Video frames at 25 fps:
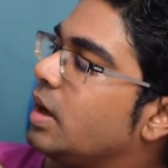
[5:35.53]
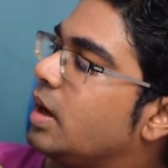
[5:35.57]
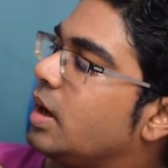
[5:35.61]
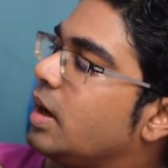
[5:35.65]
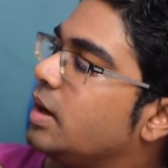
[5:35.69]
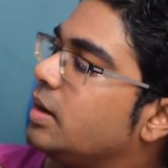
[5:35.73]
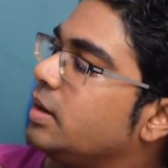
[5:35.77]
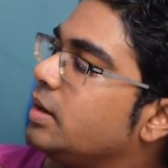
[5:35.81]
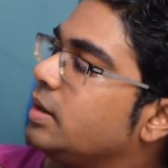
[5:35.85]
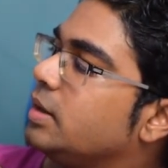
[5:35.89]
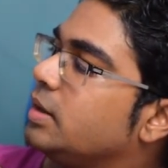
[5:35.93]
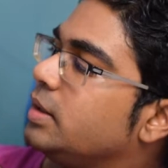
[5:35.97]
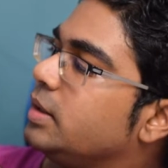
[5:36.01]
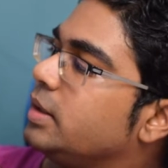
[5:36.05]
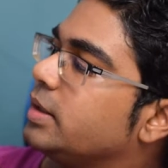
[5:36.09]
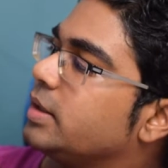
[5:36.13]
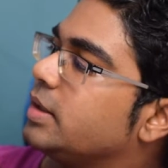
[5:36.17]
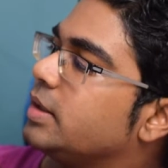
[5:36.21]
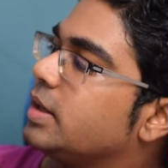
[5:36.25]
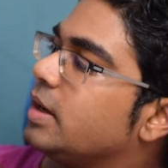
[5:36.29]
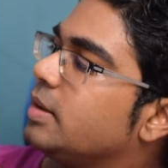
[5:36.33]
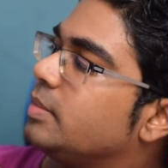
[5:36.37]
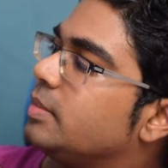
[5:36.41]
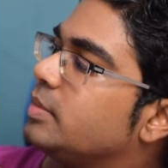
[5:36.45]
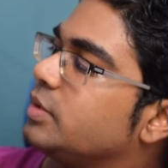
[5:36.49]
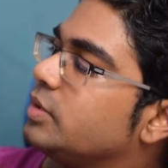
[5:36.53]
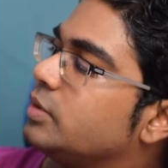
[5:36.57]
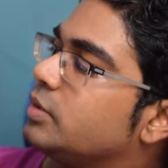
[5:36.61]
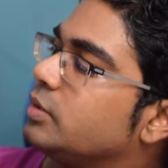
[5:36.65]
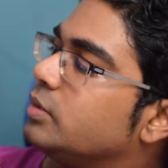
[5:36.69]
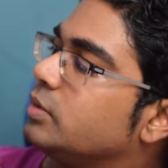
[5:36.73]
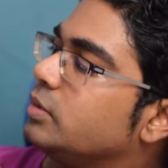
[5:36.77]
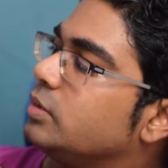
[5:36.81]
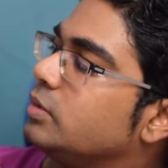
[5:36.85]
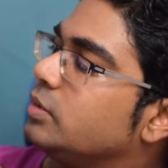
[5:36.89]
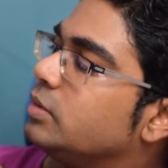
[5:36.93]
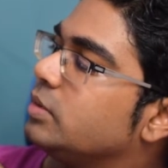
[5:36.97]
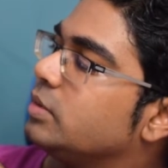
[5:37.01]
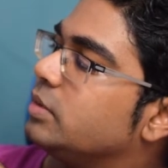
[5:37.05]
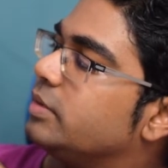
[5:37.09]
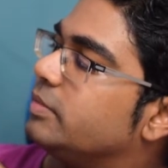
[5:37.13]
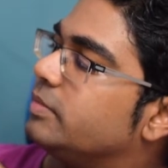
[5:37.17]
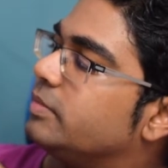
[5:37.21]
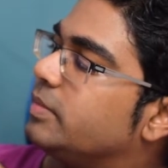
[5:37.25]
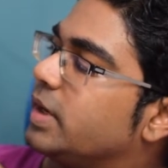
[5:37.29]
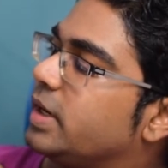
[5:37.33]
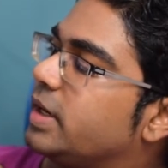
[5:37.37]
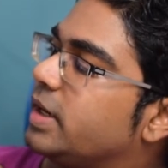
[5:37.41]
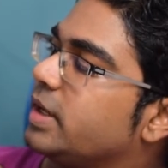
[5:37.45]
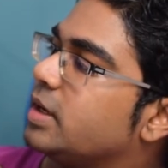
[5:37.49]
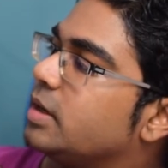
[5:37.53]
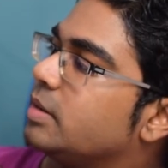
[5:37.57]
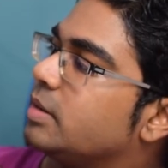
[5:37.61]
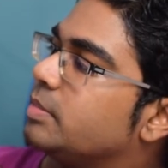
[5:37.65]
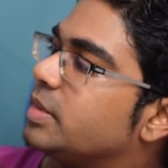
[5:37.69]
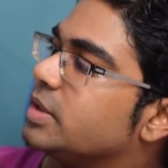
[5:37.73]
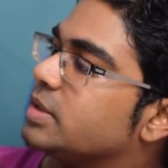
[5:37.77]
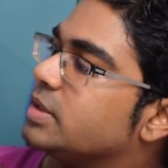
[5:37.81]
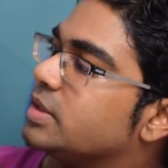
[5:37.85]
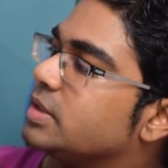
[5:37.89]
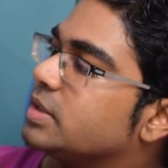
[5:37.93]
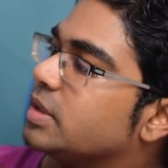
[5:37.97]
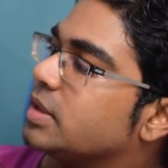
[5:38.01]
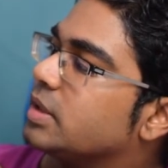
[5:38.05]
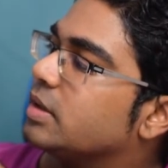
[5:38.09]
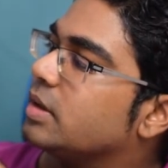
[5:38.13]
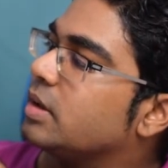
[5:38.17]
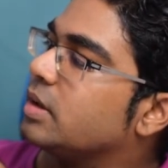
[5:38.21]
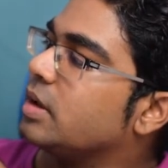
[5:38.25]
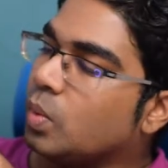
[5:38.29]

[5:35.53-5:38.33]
until it comes to the vertical position.